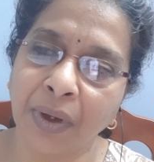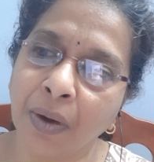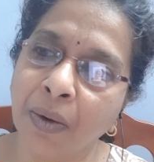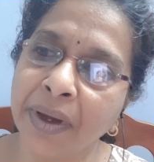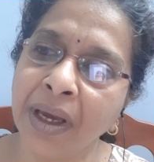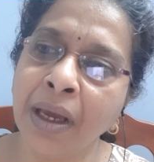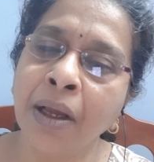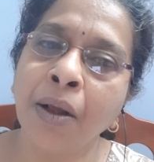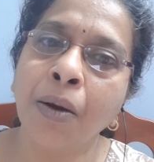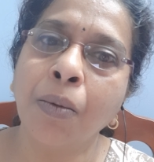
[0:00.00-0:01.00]
Okay.
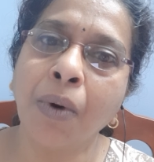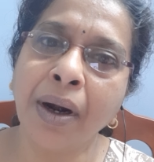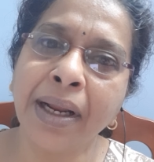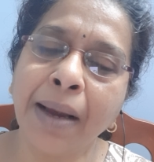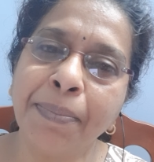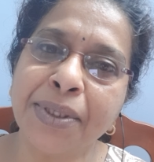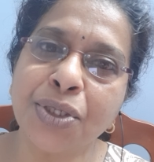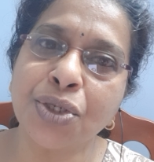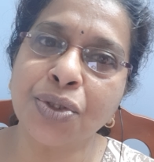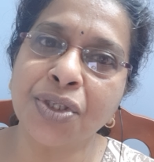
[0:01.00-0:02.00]
What
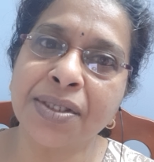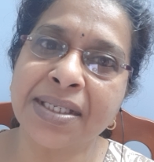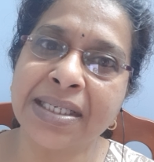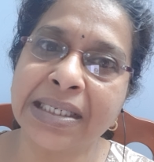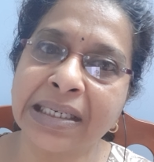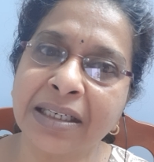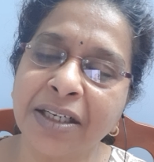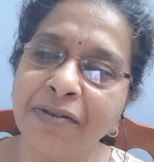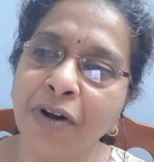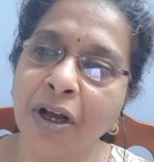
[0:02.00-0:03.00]
happens to this
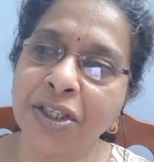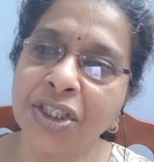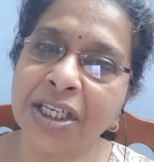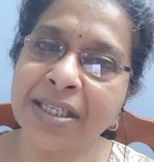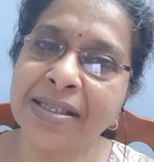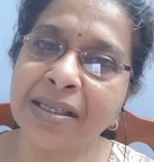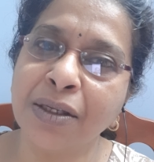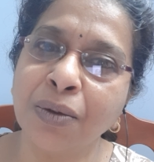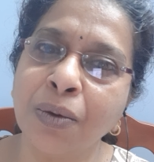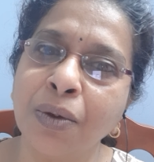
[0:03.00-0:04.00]
deductive logic is,
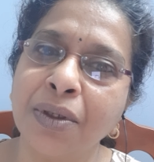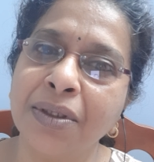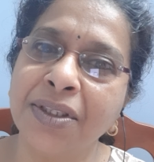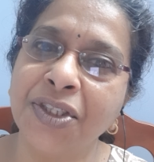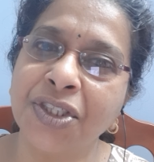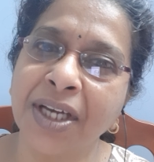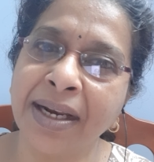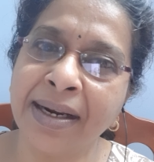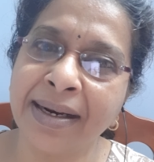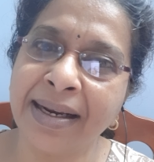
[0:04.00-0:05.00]
you
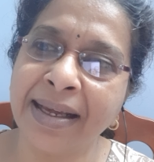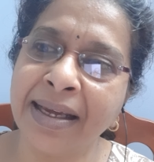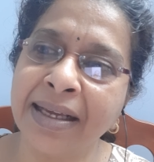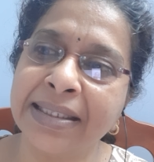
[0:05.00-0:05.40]
generally